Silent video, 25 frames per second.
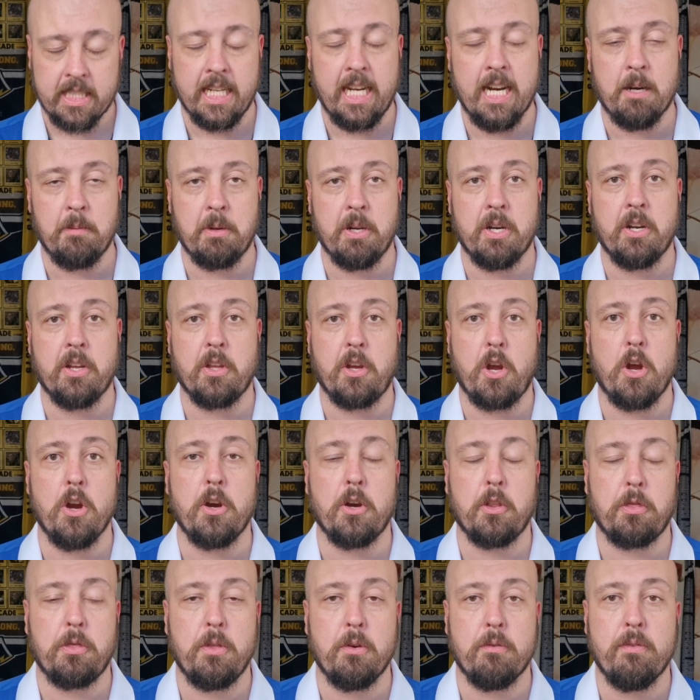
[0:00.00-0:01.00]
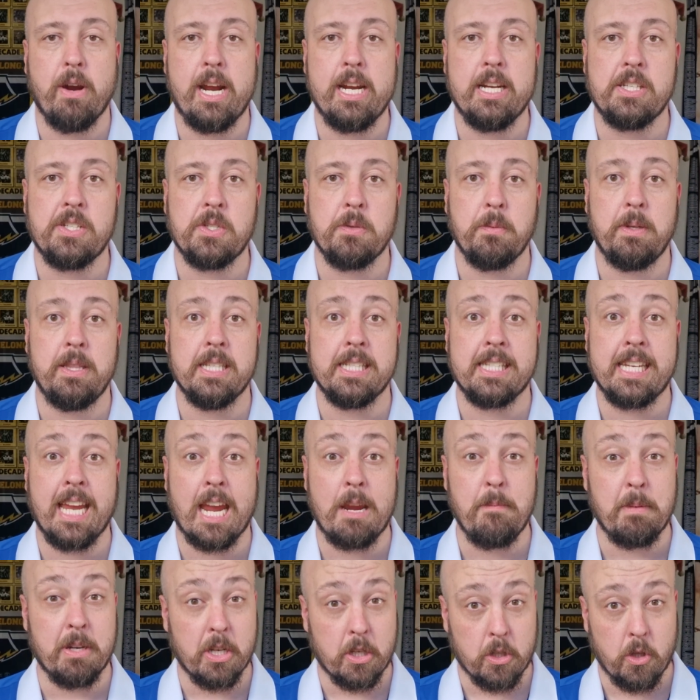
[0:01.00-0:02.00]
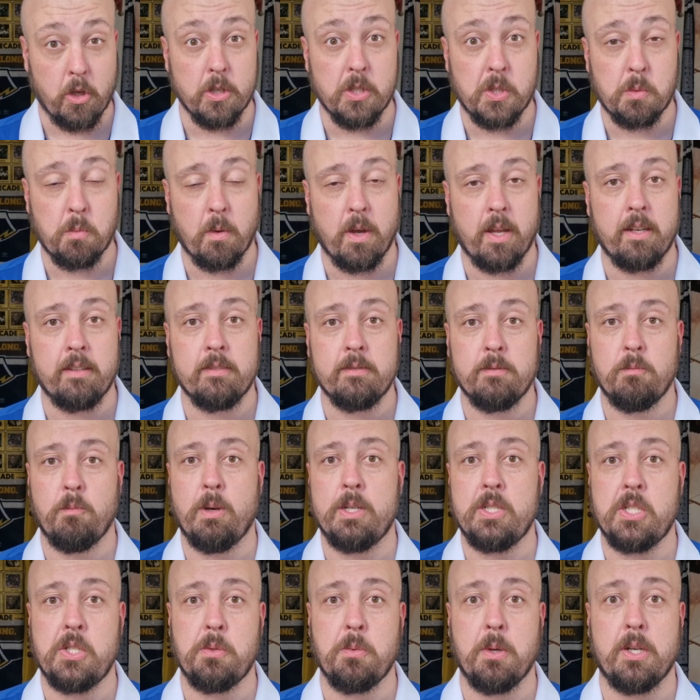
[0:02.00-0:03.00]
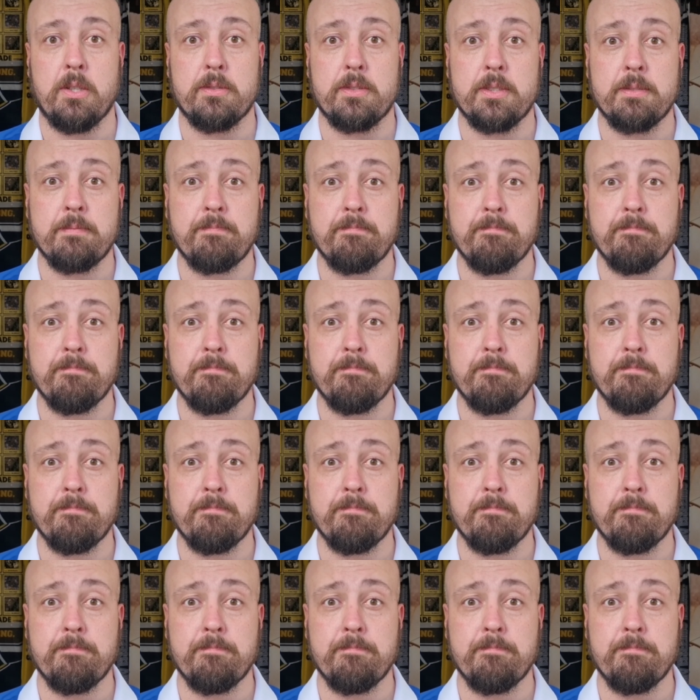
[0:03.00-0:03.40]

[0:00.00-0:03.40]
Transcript: And I'm going to go the Raiders to win this game in a close one, 1-12.